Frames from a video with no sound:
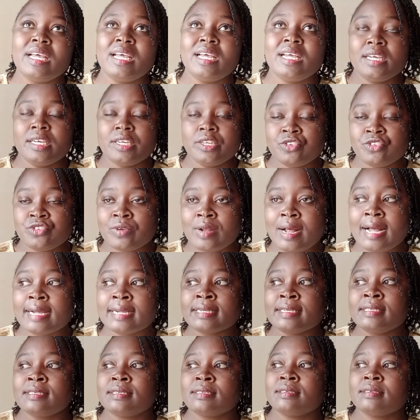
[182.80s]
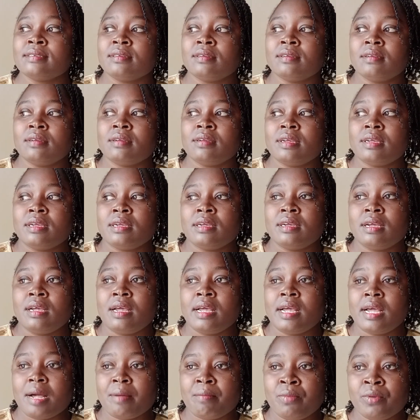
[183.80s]
He dragged
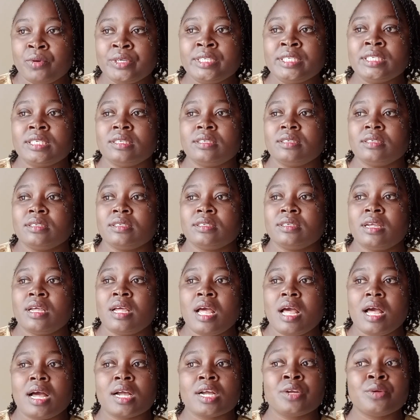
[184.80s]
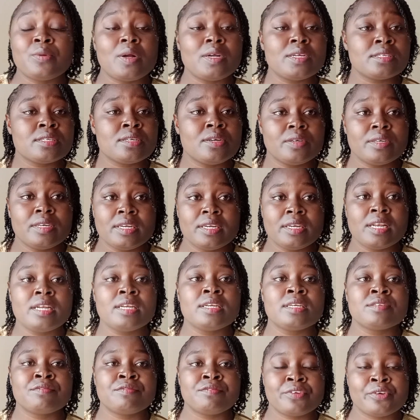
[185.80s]
her body across
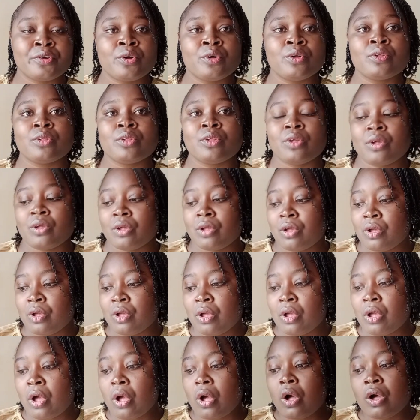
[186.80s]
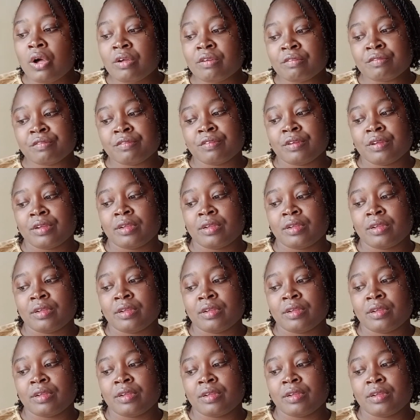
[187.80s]
concrete floor of